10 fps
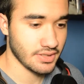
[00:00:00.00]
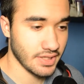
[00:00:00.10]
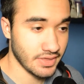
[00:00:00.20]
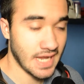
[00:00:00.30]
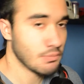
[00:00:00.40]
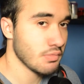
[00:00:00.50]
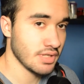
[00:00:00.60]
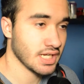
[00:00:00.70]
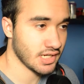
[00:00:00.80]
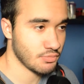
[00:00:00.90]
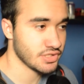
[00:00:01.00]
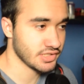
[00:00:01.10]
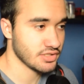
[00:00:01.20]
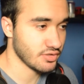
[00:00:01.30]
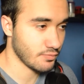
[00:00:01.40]
That would be like a
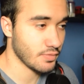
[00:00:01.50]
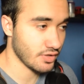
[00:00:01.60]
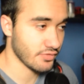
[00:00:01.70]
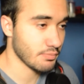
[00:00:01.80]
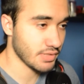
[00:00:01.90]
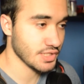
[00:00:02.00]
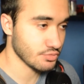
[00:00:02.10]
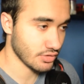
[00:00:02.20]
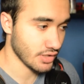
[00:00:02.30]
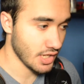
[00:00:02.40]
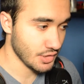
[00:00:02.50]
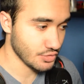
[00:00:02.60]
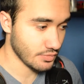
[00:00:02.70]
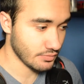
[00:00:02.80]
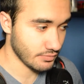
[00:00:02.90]
representation of your password.
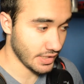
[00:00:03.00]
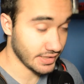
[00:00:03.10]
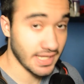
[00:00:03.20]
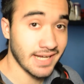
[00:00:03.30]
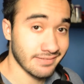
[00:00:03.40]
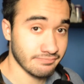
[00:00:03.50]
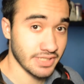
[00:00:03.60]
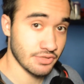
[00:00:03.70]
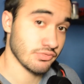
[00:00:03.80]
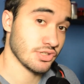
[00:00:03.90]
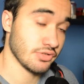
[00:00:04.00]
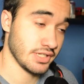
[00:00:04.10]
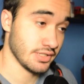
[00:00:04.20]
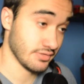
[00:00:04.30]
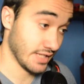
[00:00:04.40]
So, and that is what
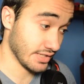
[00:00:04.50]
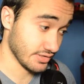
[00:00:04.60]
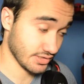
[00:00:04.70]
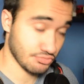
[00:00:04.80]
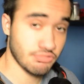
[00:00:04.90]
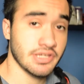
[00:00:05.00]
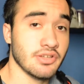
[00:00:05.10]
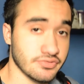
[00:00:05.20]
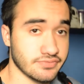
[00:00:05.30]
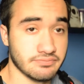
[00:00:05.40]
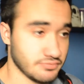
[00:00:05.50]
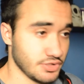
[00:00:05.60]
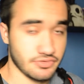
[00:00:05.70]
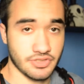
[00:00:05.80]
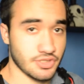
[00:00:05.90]
is that string of
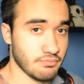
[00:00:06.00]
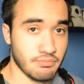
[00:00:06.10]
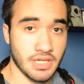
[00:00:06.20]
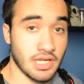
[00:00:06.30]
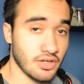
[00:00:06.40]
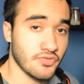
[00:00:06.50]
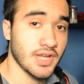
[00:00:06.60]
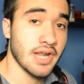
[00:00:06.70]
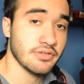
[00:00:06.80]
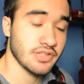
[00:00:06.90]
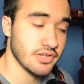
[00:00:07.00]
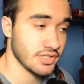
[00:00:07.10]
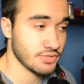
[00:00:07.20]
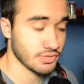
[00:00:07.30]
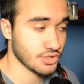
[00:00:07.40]
just a lot of characters
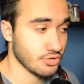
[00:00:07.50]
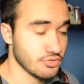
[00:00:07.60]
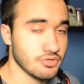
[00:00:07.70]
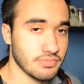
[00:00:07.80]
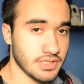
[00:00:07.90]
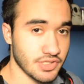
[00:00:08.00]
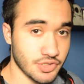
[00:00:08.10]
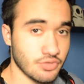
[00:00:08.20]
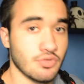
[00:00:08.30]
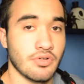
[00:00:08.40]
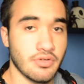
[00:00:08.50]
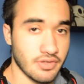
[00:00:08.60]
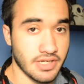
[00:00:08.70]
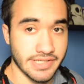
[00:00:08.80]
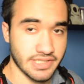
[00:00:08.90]
is what's going to be stored
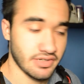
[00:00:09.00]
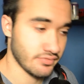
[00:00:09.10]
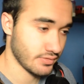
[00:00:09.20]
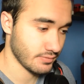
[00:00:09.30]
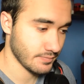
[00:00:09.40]
in a server.